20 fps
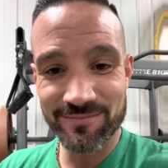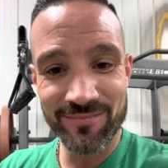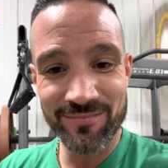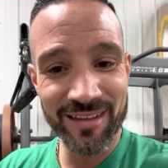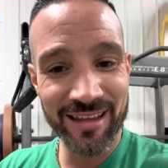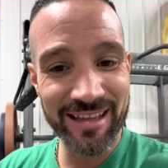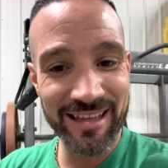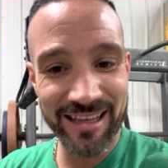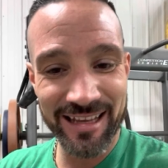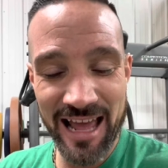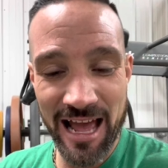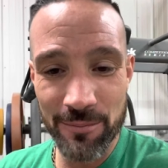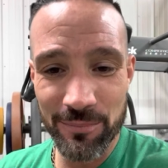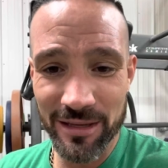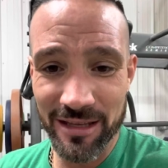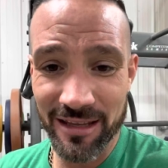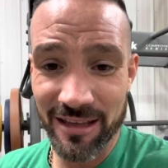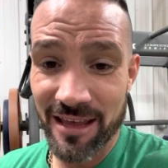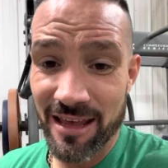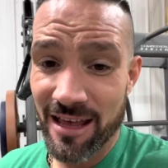Again,
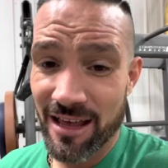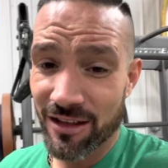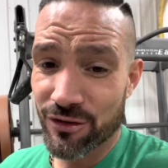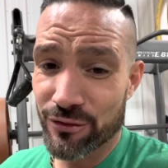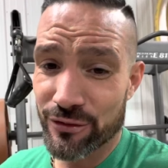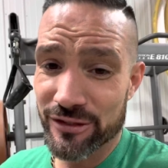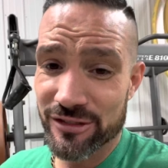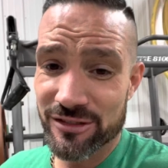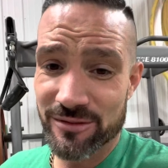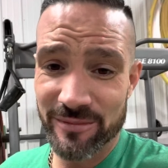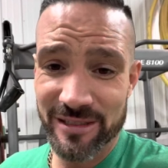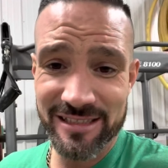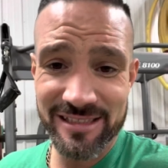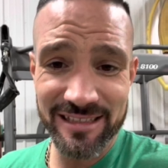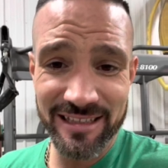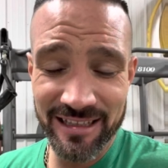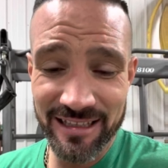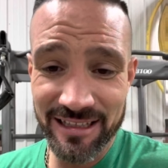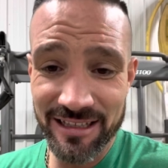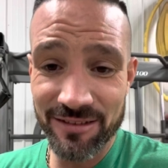happy Christmas
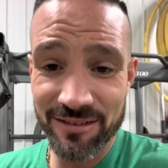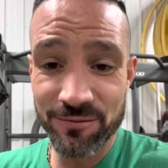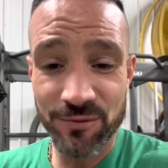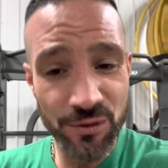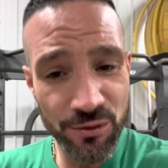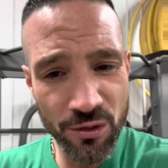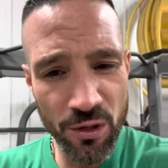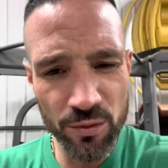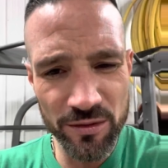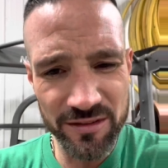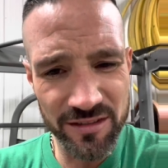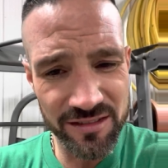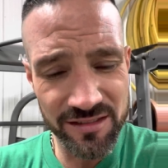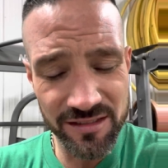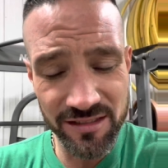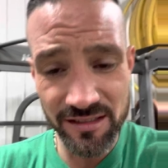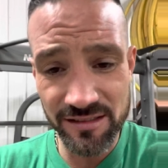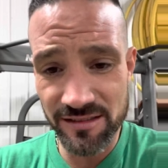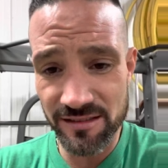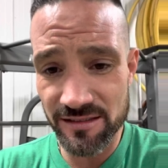Eve. You know what the
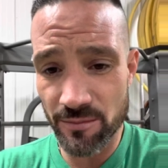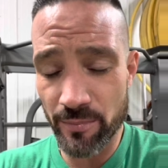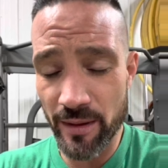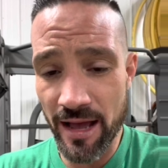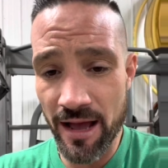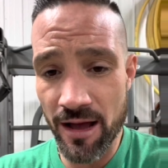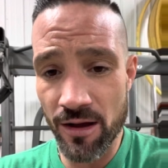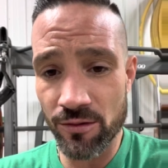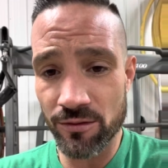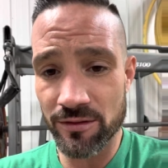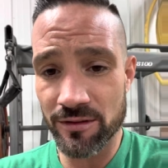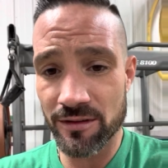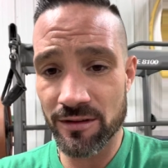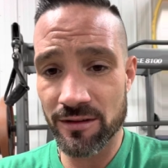season's about.